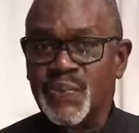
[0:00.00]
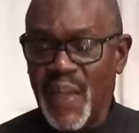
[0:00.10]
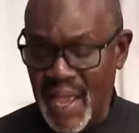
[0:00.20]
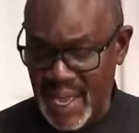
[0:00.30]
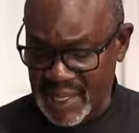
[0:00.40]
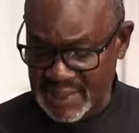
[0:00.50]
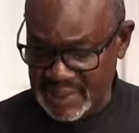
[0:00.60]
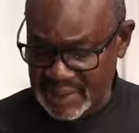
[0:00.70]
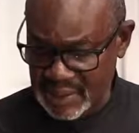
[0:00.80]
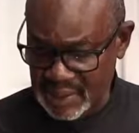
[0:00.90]

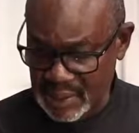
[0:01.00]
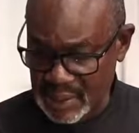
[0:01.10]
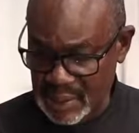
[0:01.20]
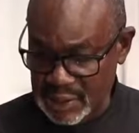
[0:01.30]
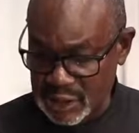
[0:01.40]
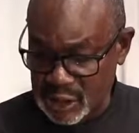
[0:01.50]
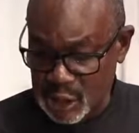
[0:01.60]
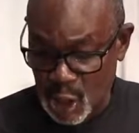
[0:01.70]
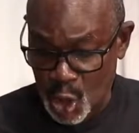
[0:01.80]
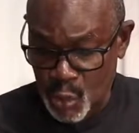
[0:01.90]
passed,
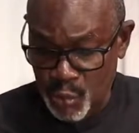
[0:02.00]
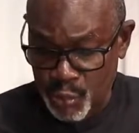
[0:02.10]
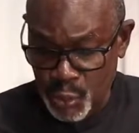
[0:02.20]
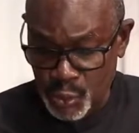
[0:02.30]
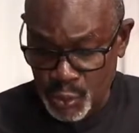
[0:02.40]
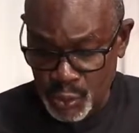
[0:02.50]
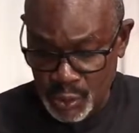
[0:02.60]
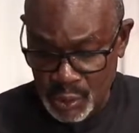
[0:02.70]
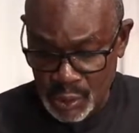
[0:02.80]
slow and brutal.